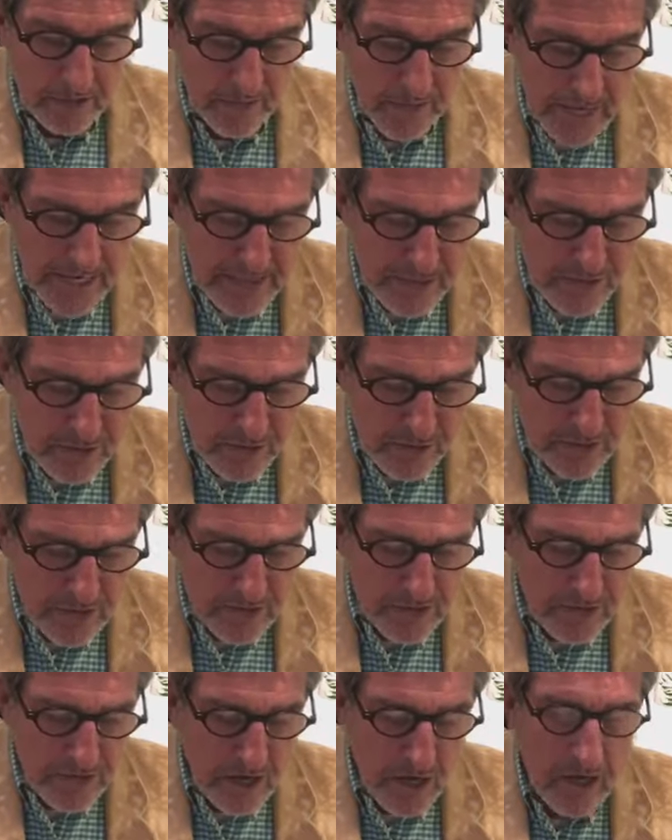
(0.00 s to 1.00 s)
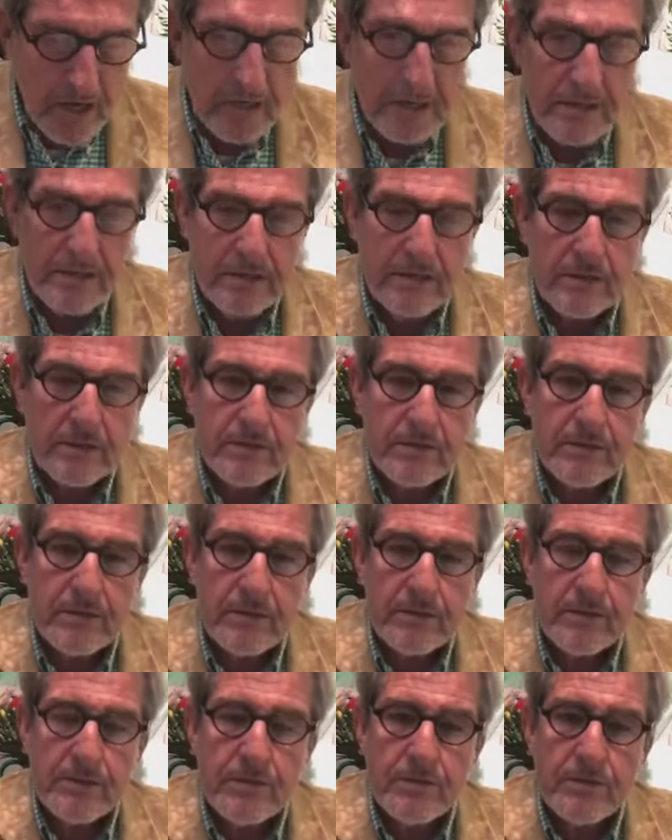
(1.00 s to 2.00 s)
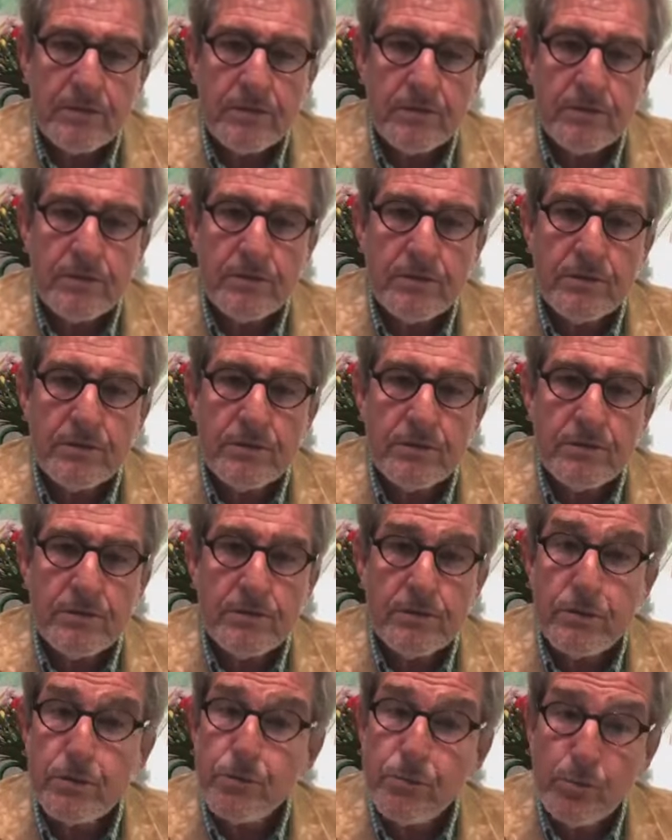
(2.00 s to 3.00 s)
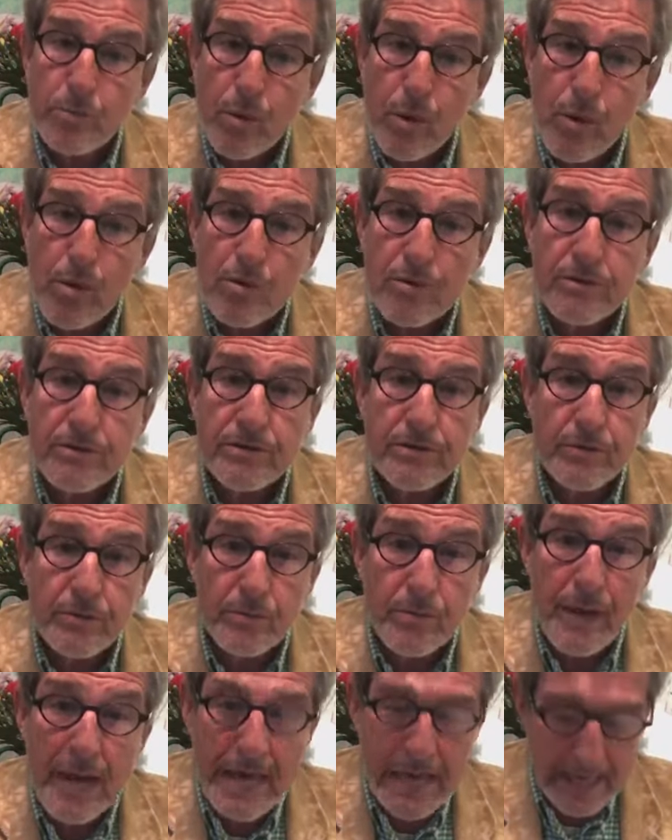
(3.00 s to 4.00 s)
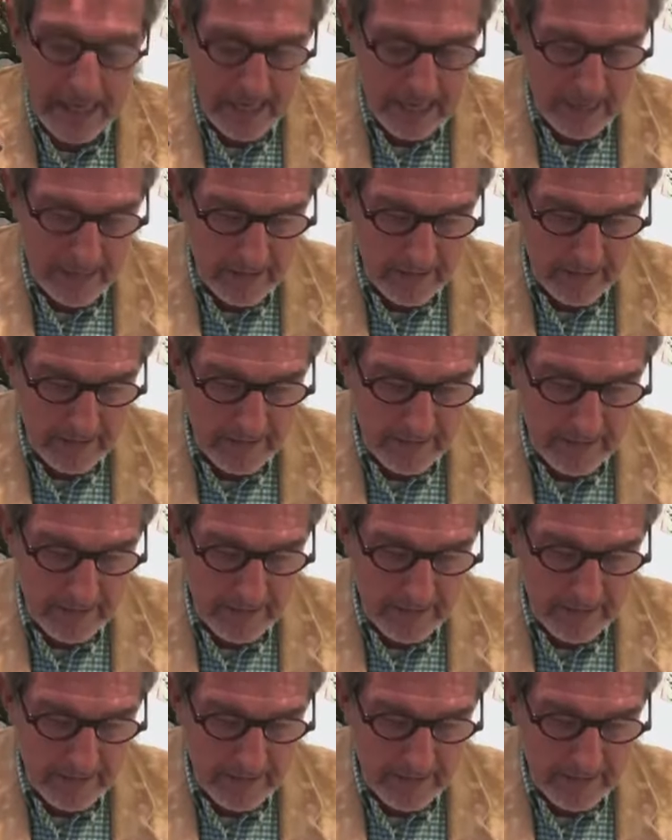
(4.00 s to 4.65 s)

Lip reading: So as you start to walk the way,